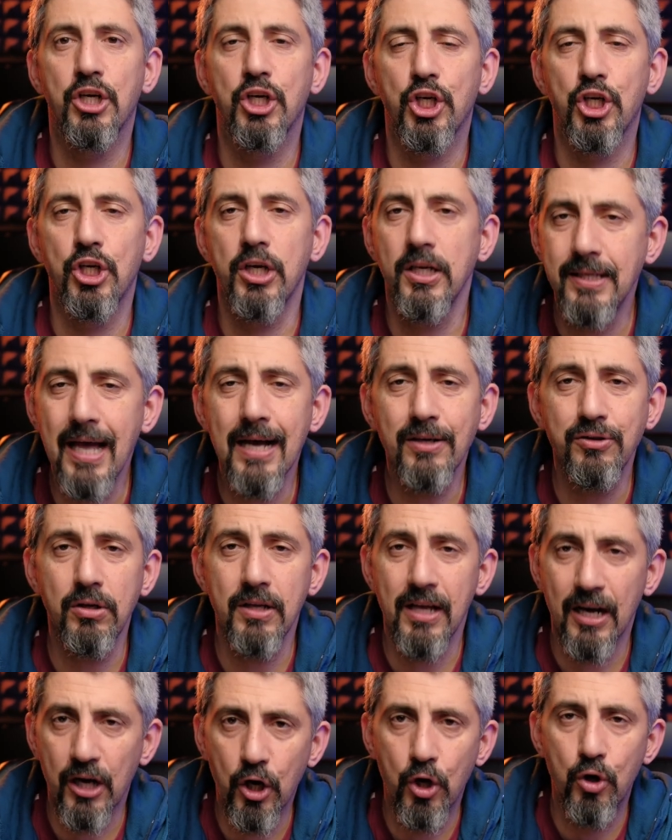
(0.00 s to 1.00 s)
it's
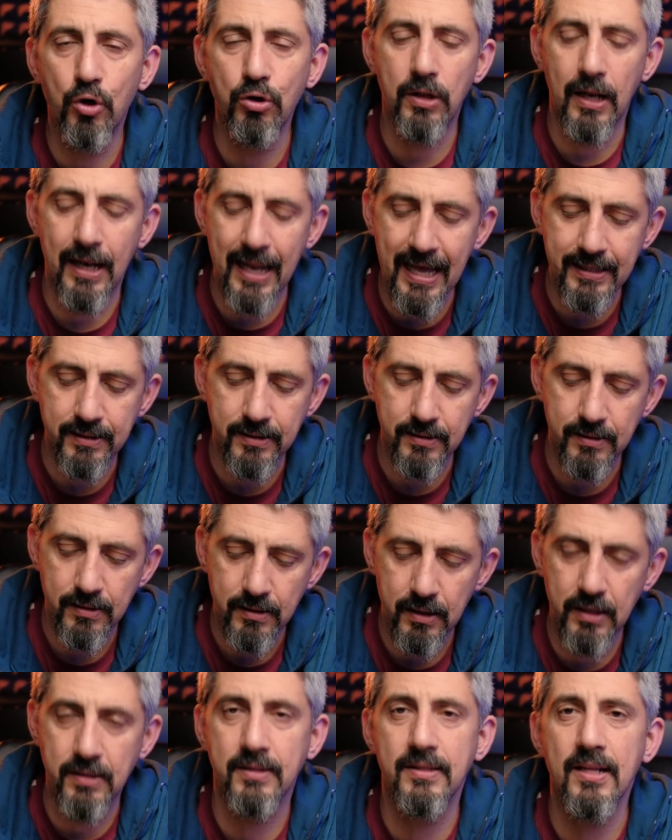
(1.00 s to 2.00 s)
actually a good lens.
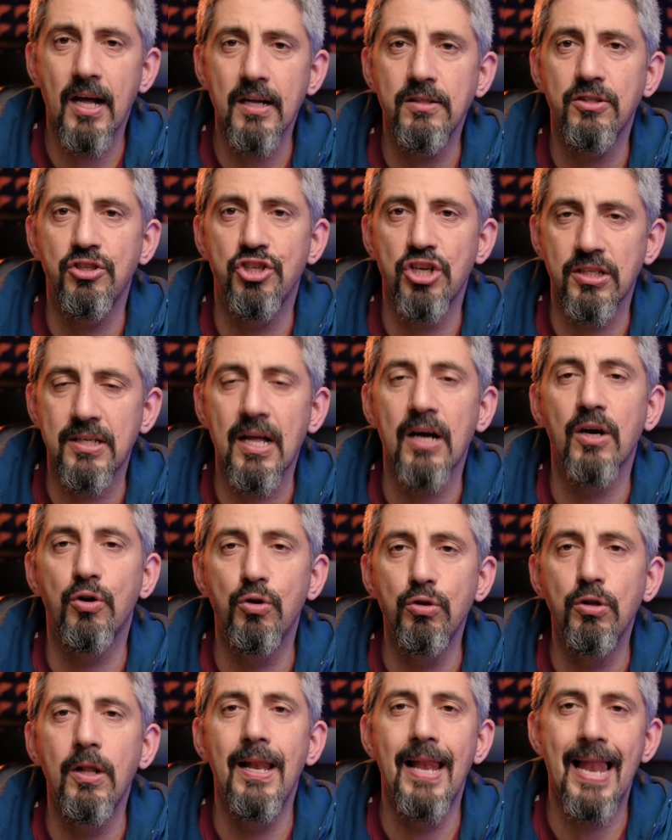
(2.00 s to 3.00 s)
It's not just a
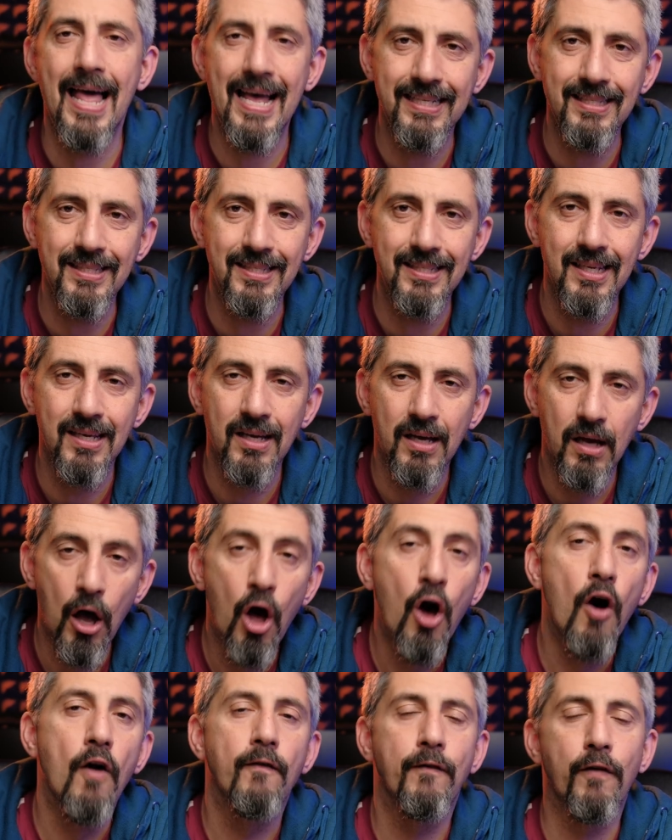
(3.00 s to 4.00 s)
good lens
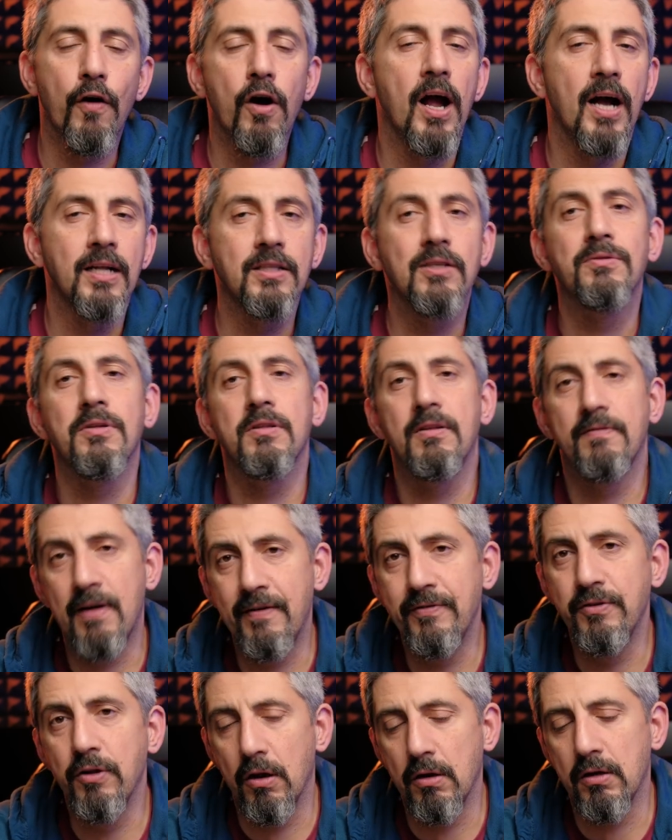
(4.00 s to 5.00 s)
for
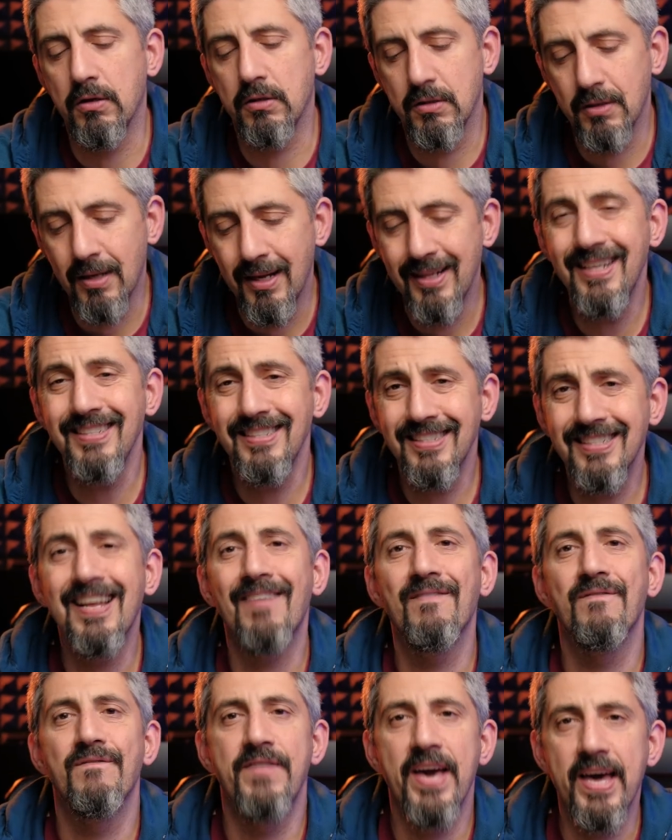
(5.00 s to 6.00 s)
$125. This is a
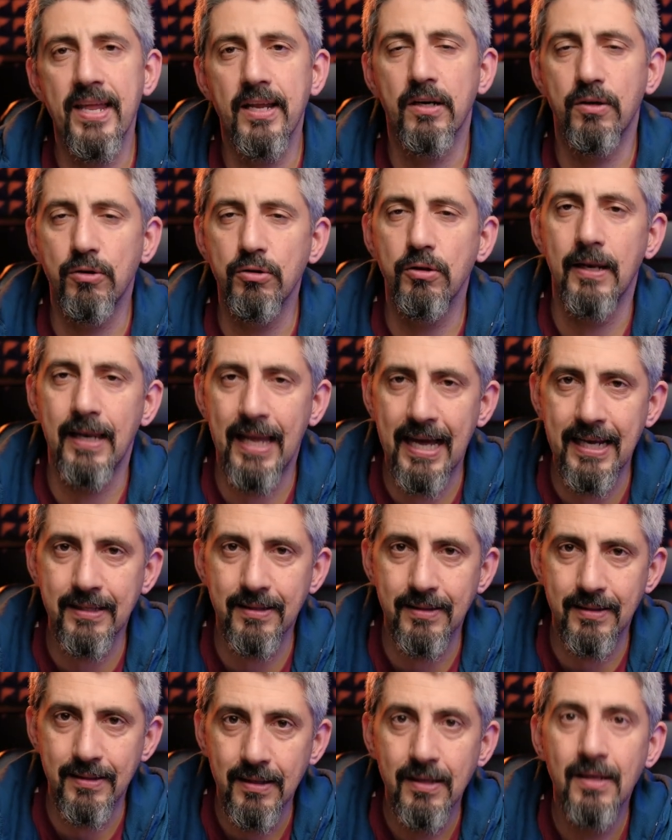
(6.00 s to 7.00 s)
very good
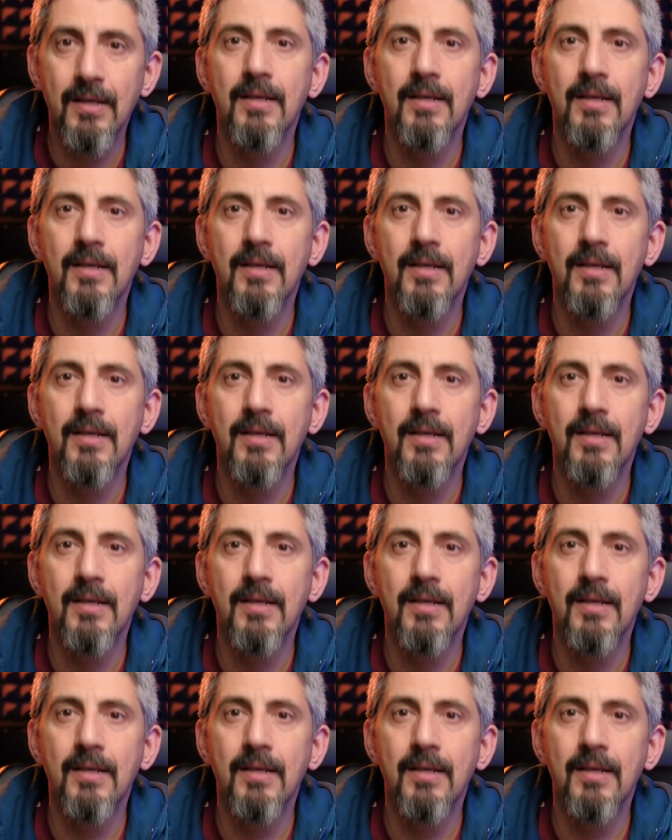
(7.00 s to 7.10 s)
lens,